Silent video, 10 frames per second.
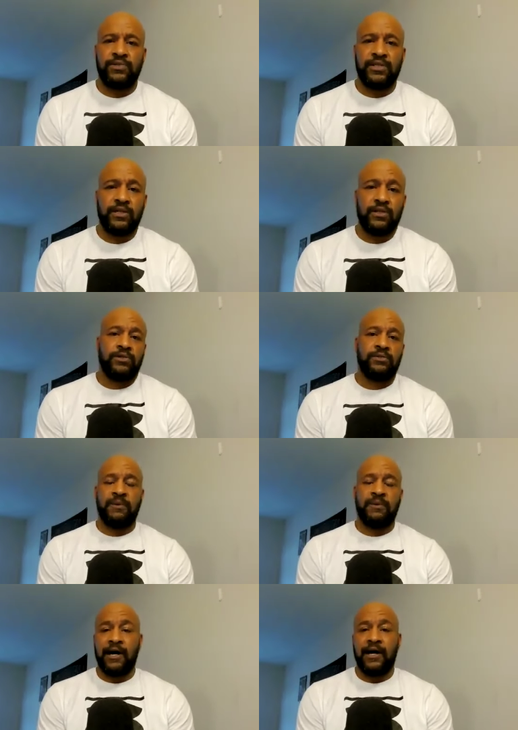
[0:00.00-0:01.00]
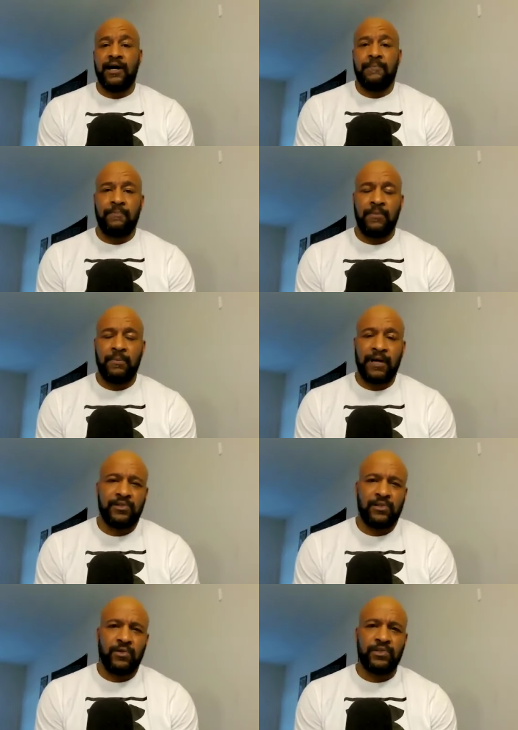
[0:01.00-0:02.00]
Say, Lewis, my mom, my mom
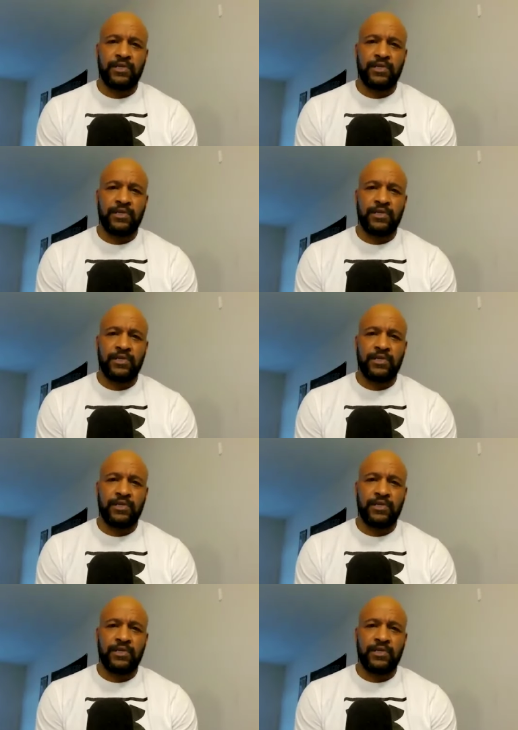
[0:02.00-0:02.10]
said, Lewis,